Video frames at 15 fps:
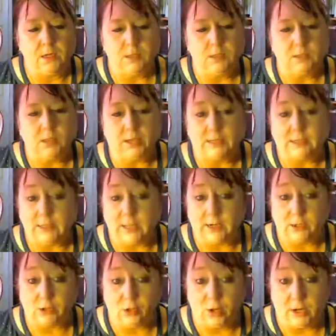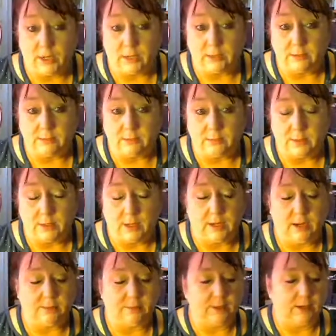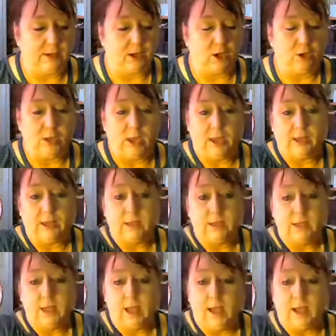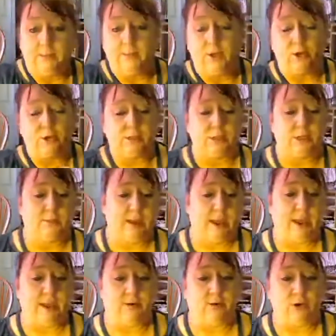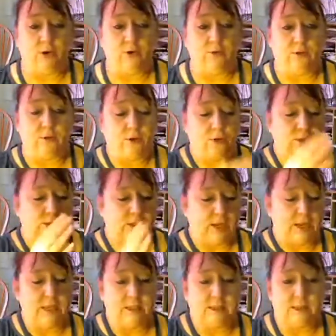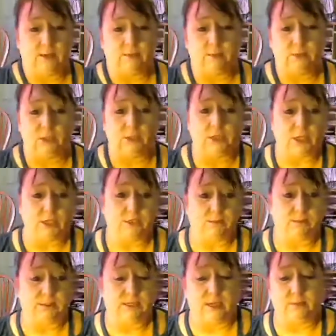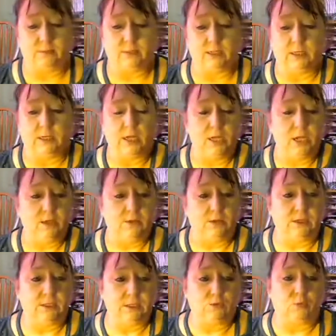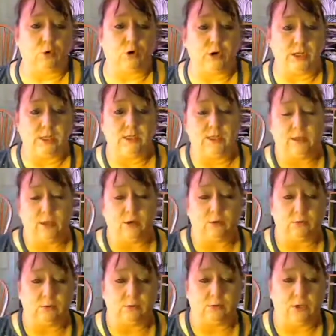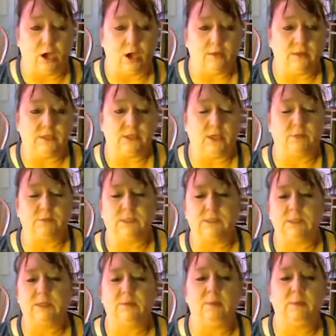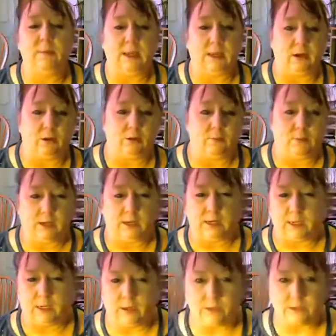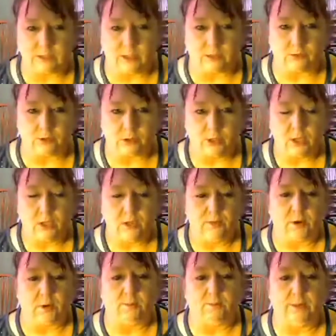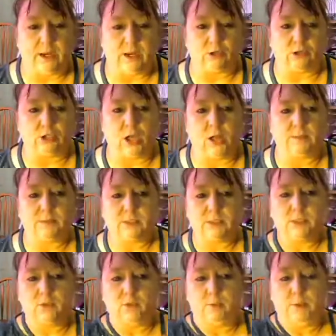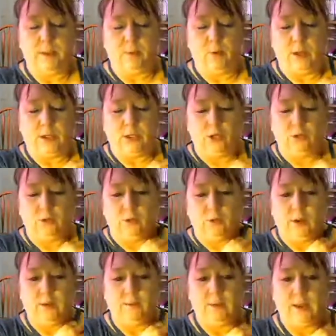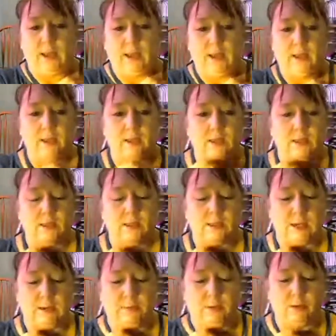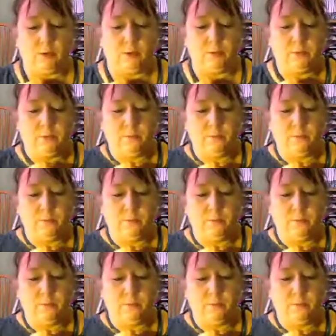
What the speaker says: So I decided to try it. And I'm like, okay, I'm noticing a pattern here that they're using hand stamped and custom stamped. And this is wording that all these shops that seem to be making all the money and getting all the sales that are bigger shops, because there were people I knew that were in my stamping group.